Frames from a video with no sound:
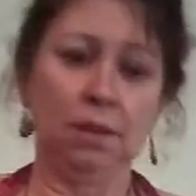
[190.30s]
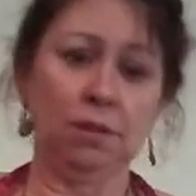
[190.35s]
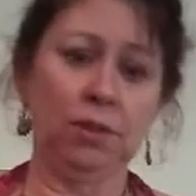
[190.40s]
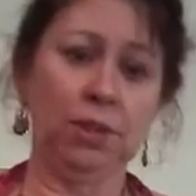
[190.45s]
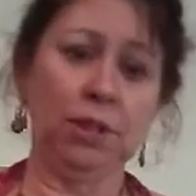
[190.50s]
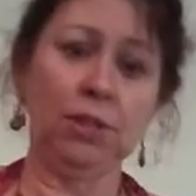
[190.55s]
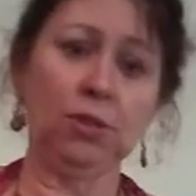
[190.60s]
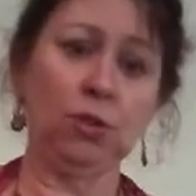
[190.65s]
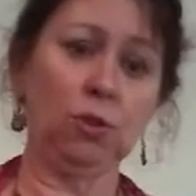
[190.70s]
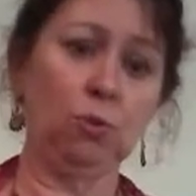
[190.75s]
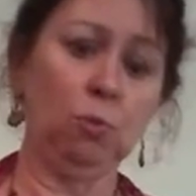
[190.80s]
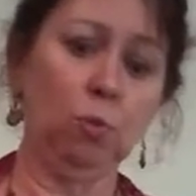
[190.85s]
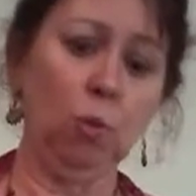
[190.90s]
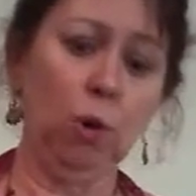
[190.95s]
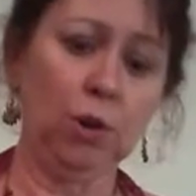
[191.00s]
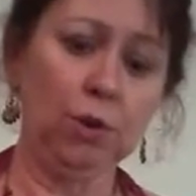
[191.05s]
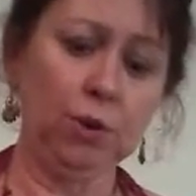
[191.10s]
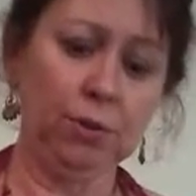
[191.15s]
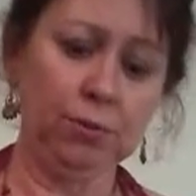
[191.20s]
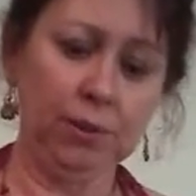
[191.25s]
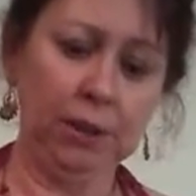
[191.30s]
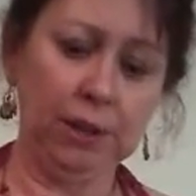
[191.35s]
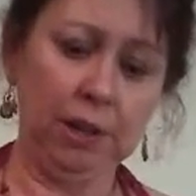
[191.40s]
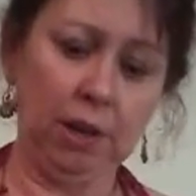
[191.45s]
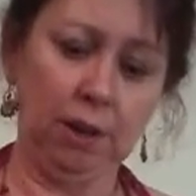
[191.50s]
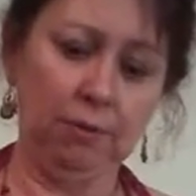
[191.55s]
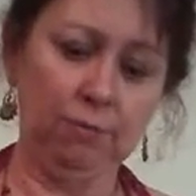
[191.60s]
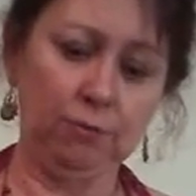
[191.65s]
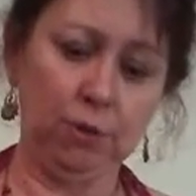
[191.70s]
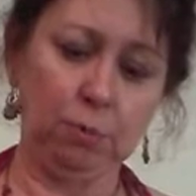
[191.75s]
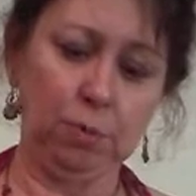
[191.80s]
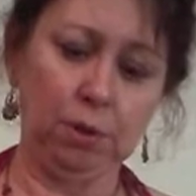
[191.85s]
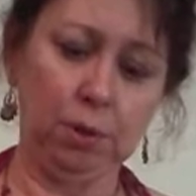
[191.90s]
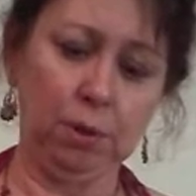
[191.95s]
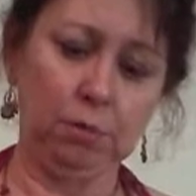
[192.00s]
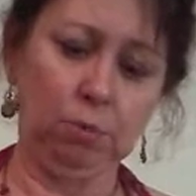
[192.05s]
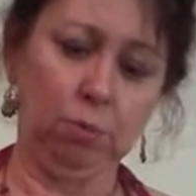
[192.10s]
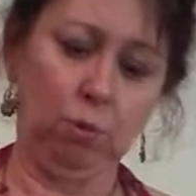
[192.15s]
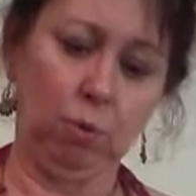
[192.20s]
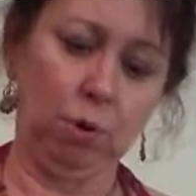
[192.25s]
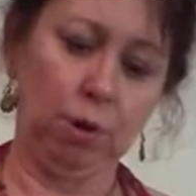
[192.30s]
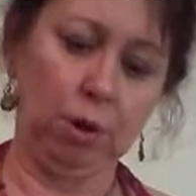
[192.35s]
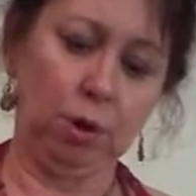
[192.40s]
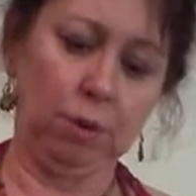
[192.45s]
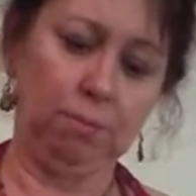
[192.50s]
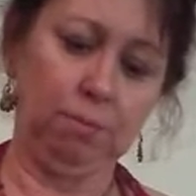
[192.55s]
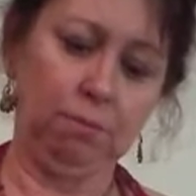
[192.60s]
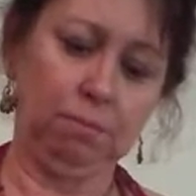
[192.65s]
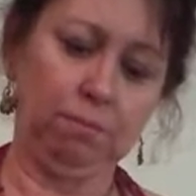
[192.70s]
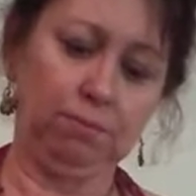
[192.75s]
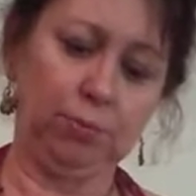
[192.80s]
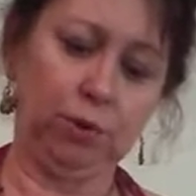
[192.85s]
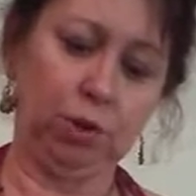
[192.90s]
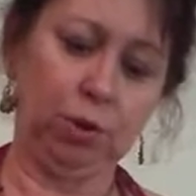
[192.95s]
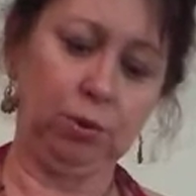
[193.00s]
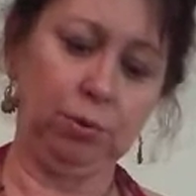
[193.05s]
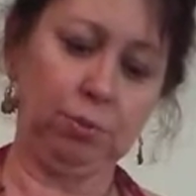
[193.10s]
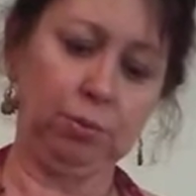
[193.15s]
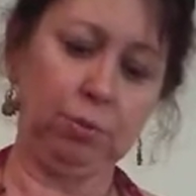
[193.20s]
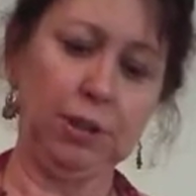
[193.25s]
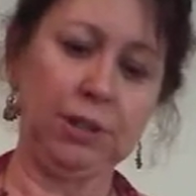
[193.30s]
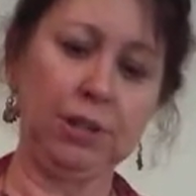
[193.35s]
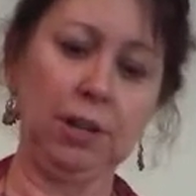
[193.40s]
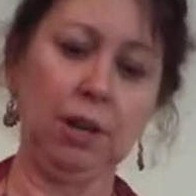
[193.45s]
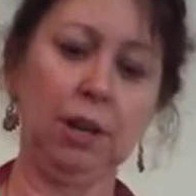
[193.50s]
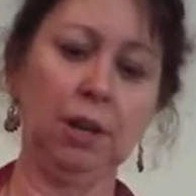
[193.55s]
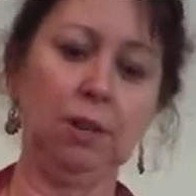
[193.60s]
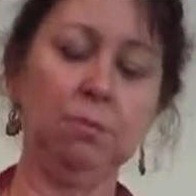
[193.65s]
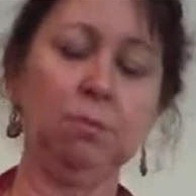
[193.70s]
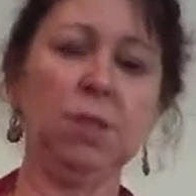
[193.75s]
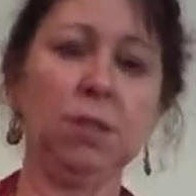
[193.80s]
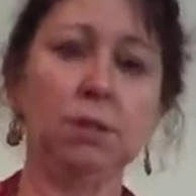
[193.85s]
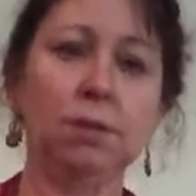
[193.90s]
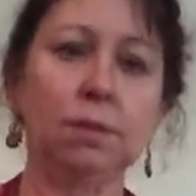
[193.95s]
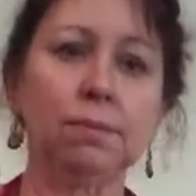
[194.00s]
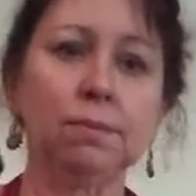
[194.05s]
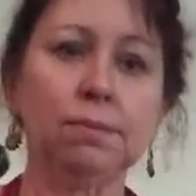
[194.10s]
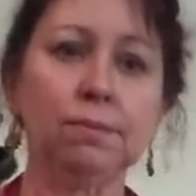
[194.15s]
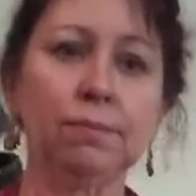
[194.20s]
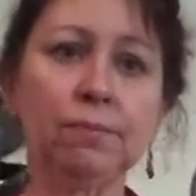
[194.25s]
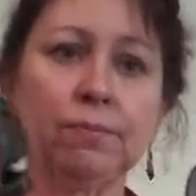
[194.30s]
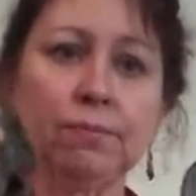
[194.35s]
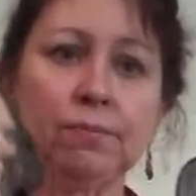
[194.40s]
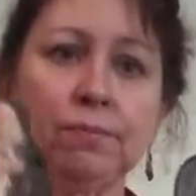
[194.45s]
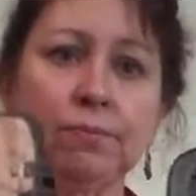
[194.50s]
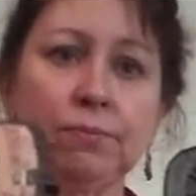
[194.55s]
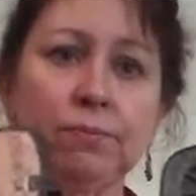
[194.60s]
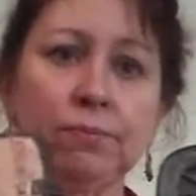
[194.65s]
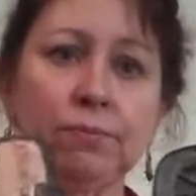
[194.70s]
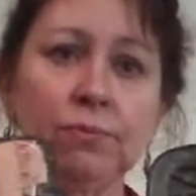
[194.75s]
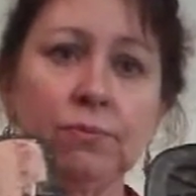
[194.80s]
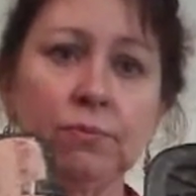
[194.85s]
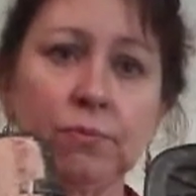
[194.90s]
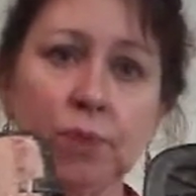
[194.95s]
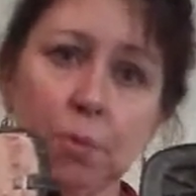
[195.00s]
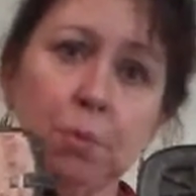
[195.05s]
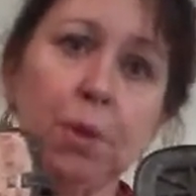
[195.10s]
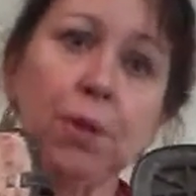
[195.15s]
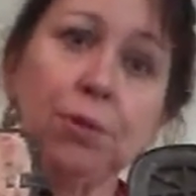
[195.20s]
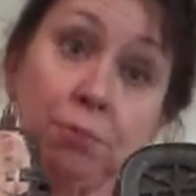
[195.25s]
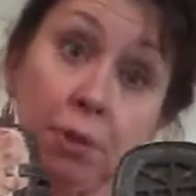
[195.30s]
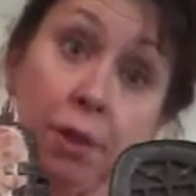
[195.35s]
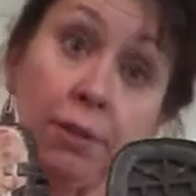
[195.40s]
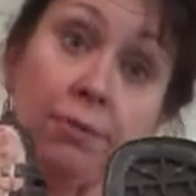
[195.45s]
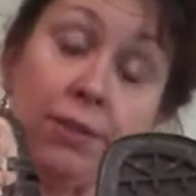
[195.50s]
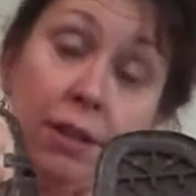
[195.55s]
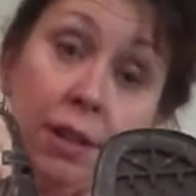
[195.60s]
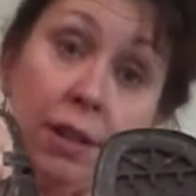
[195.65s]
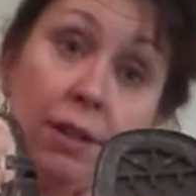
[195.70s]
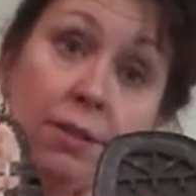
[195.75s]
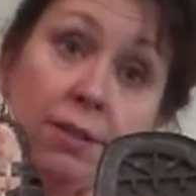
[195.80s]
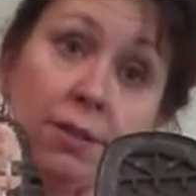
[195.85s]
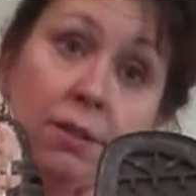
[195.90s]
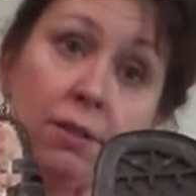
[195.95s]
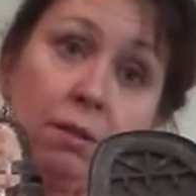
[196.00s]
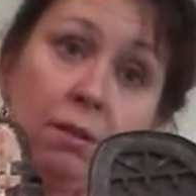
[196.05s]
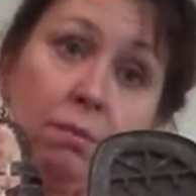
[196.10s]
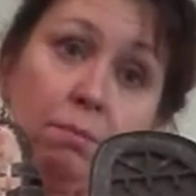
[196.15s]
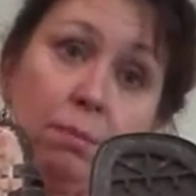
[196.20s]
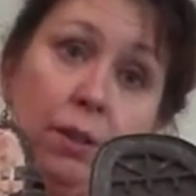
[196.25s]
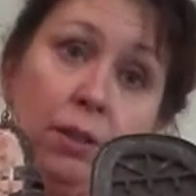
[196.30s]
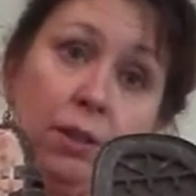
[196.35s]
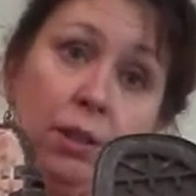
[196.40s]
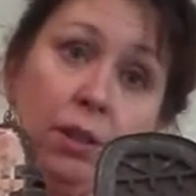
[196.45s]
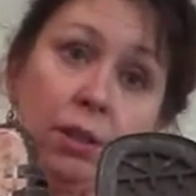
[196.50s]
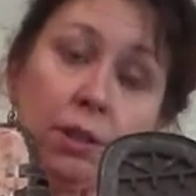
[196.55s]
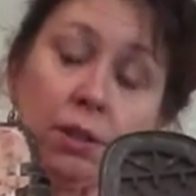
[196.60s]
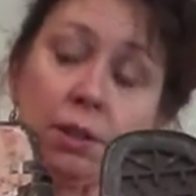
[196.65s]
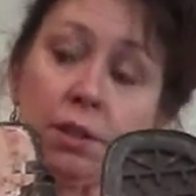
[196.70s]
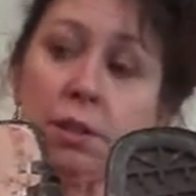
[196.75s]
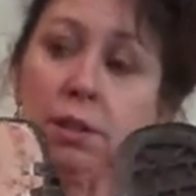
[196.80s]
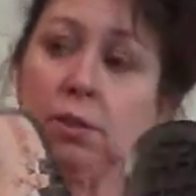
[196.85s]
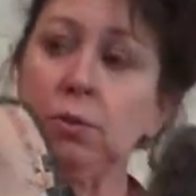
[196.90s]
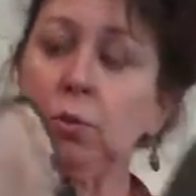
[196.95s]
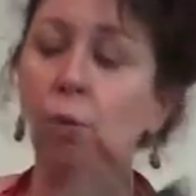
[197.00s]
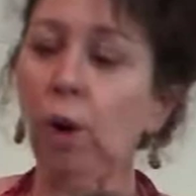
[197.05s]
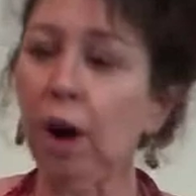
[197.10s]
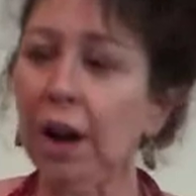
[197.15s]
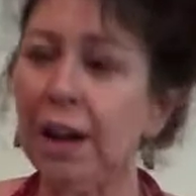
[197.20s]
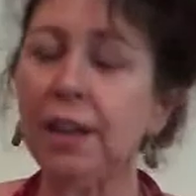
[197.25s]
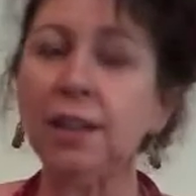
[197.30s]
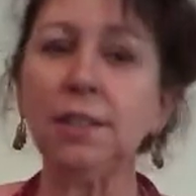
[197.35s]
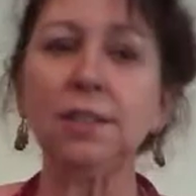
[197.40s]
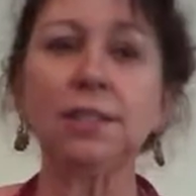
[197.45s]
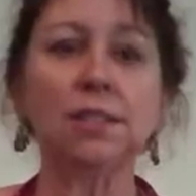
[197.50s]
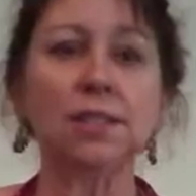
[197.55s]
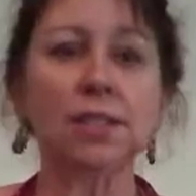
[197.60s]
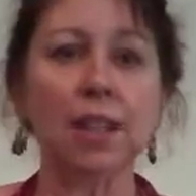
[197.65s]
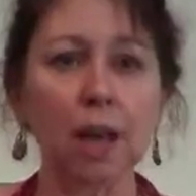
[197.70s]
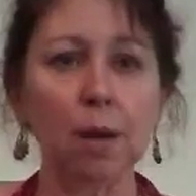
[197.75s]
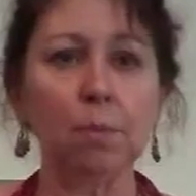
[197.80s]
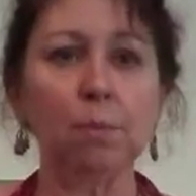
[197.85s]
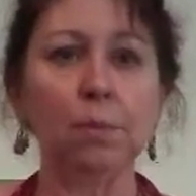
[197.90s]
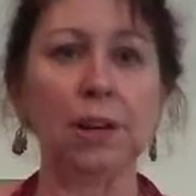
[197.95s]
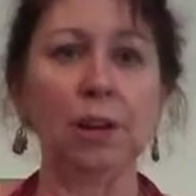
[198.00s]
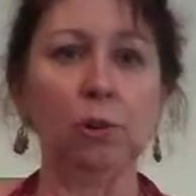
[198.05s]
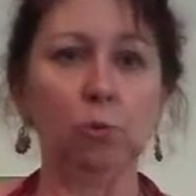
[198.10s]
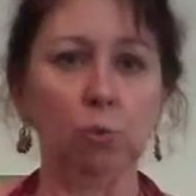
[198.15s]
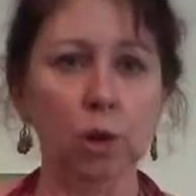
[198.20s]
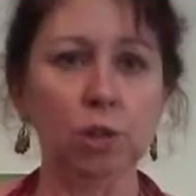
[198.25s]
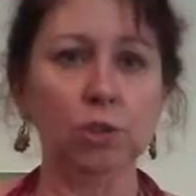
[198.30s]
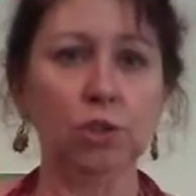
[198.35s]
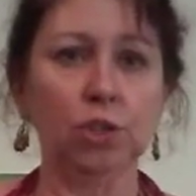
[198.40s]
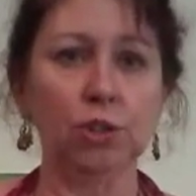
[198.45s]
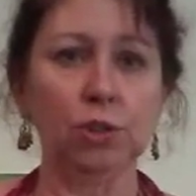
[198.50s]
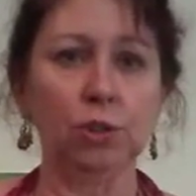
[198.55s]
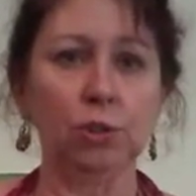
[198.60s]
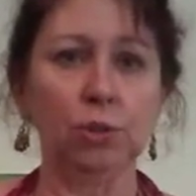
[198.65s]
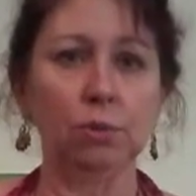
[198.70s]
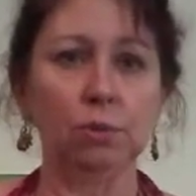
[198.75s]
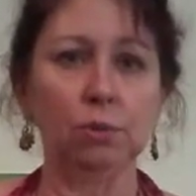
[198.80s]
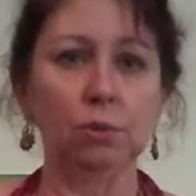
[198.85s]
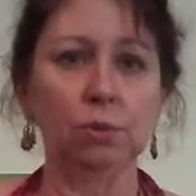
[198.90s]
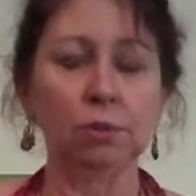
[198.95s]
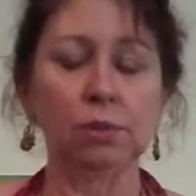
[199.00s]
These are wonderfully comfortable. Wore them 2-3 times from the thrift, yes. But look, why is this happening? One shoe.